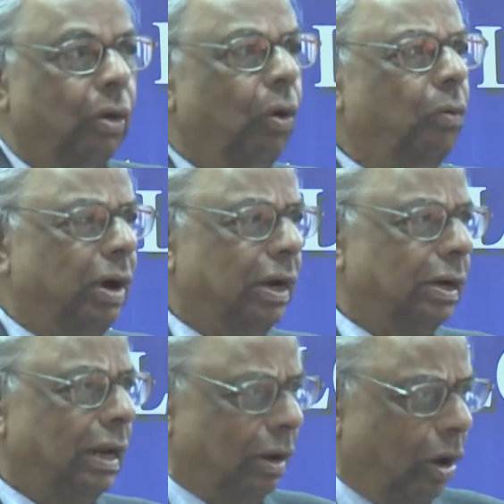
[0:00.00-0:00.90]

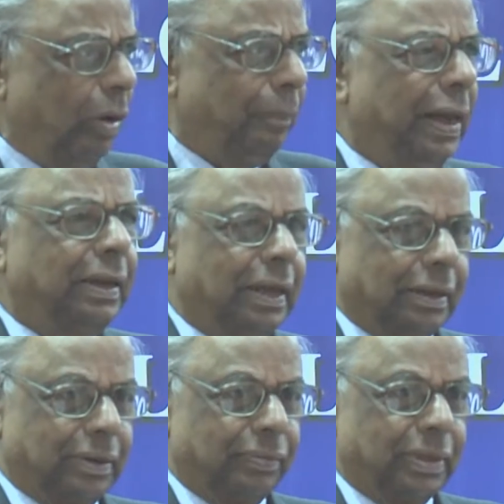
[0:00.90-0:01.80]
Over a long
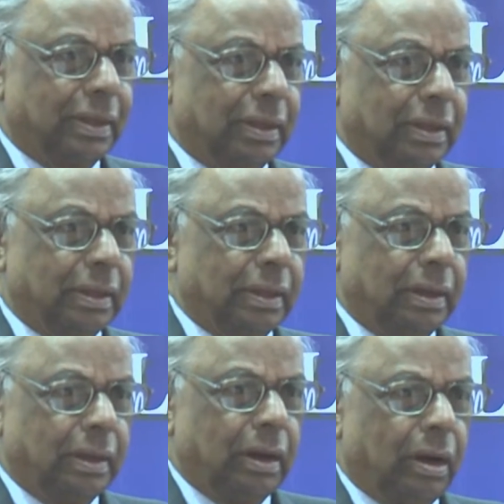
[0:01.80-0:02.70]
period,
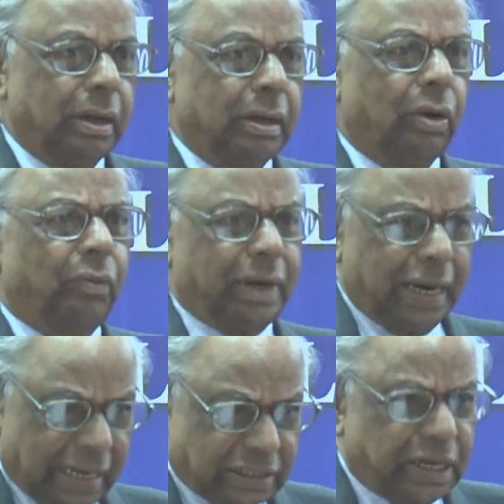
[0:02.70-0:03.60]
over
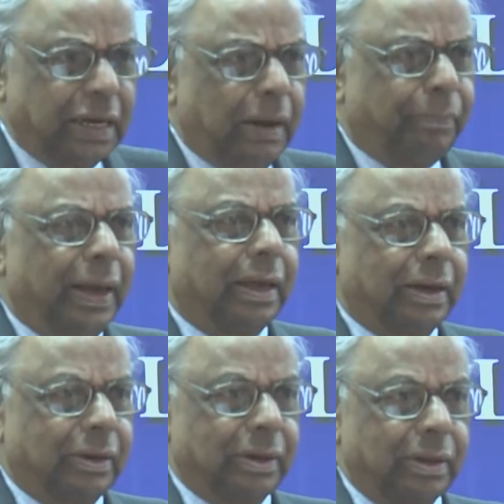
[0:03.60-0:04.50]
an extended
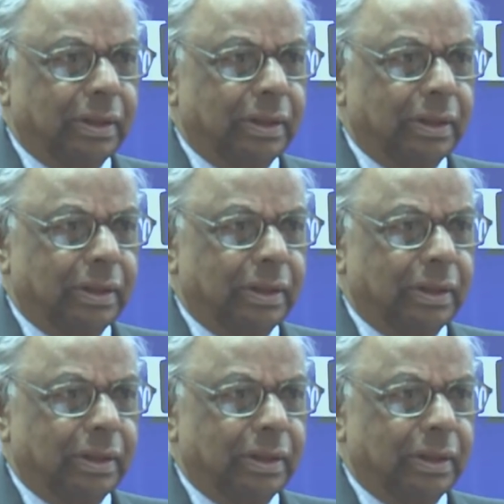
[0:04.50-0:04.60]
period,